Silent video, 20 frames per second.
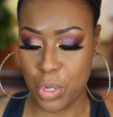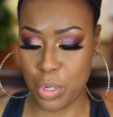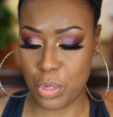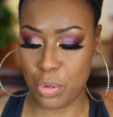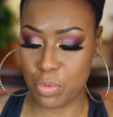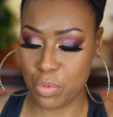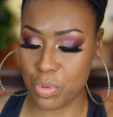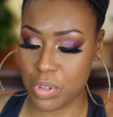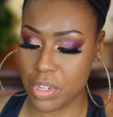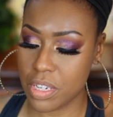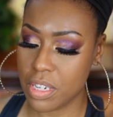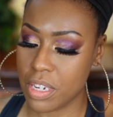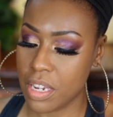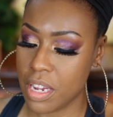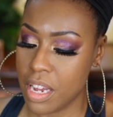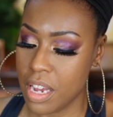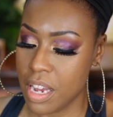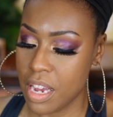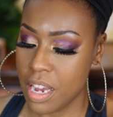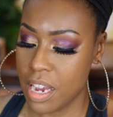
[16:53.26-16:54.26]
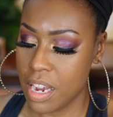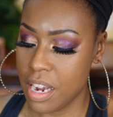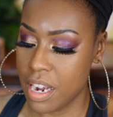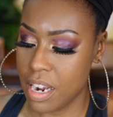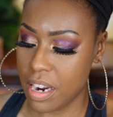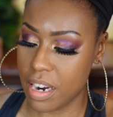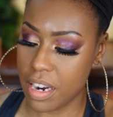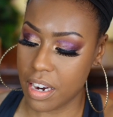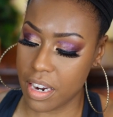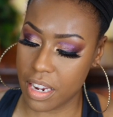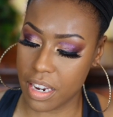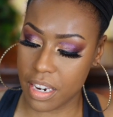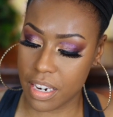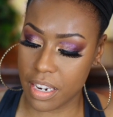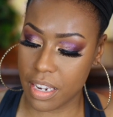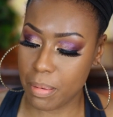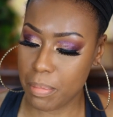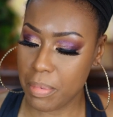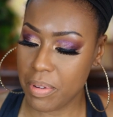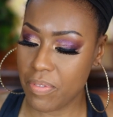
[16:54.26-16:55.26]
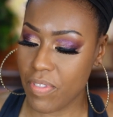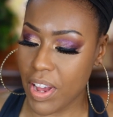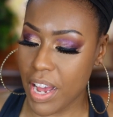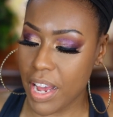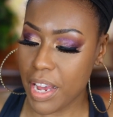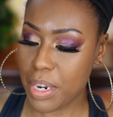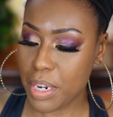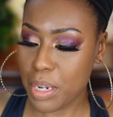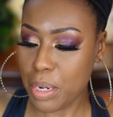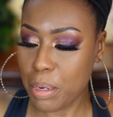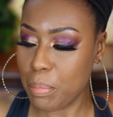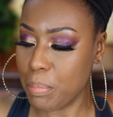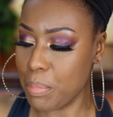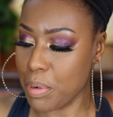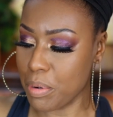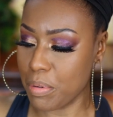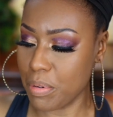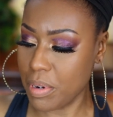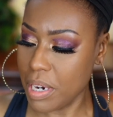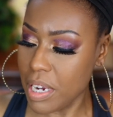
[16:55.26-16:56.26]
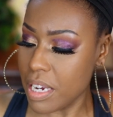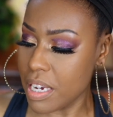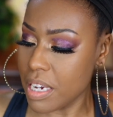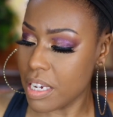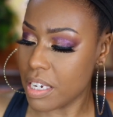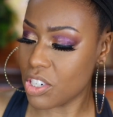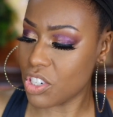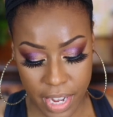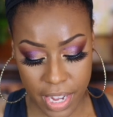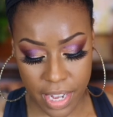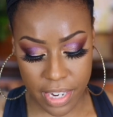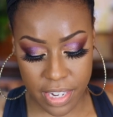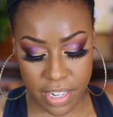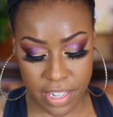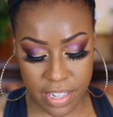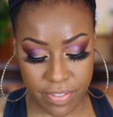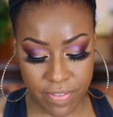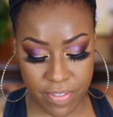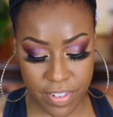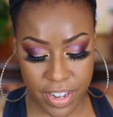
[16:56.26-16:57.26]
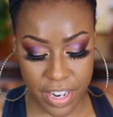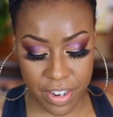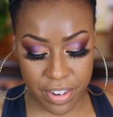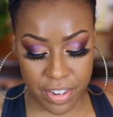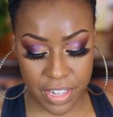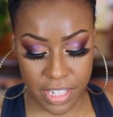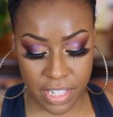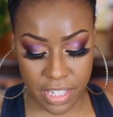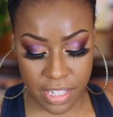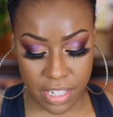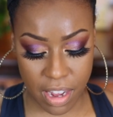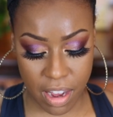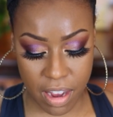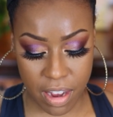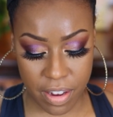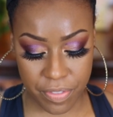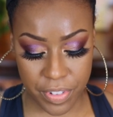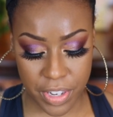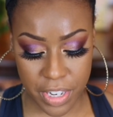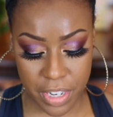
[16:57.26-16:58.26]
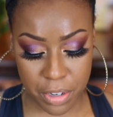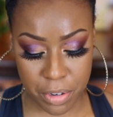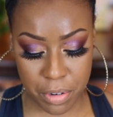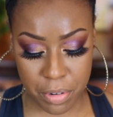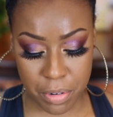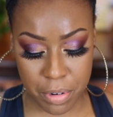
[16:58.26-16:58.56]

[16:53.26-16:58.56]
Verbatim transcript: cute. All right, let me find a brush. And it's very soft and